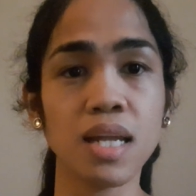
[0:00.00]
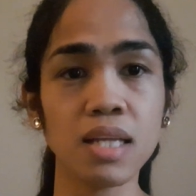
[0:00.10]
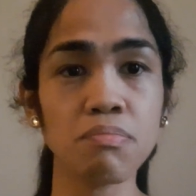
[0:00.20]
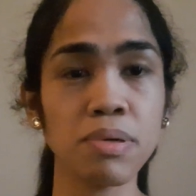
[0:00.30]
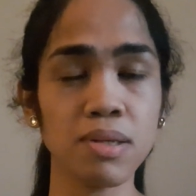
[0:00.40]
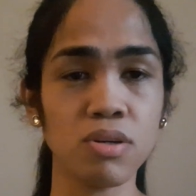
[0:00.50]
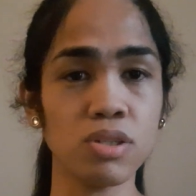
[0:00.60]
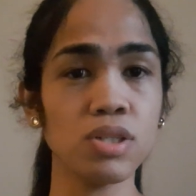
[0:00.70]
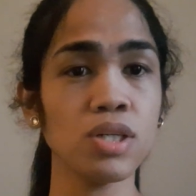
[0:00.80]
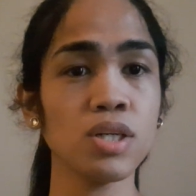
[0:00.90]
not
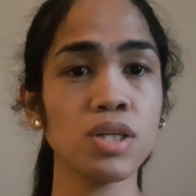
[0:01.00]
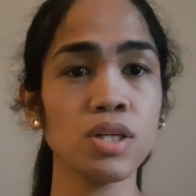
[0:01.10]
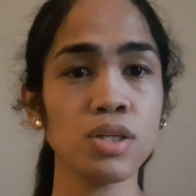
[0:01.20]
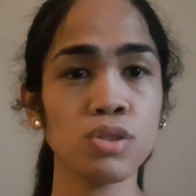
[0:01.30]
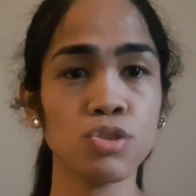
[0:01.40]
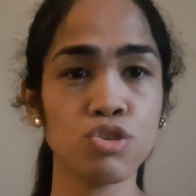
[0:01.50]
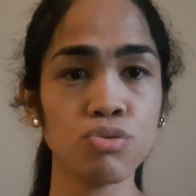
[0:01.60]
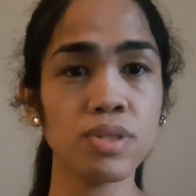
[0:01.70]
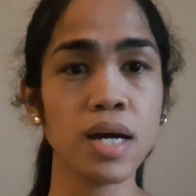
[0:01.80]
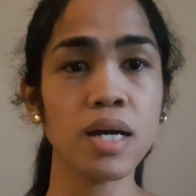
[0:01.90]
belong
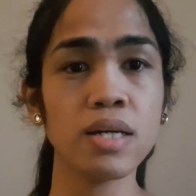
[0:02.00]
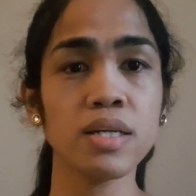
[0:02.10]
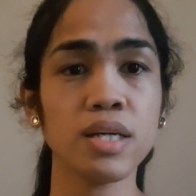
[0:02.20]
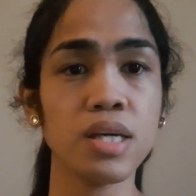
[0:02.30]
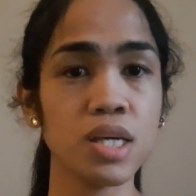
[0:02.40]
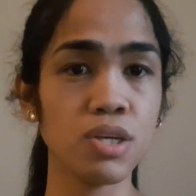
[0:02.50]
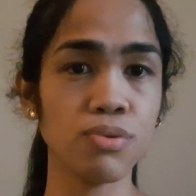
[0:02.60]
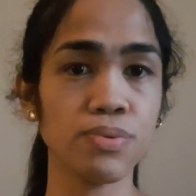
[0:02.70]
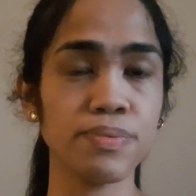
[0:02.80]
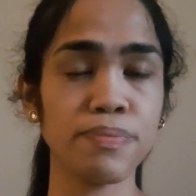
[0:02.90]
to the EU.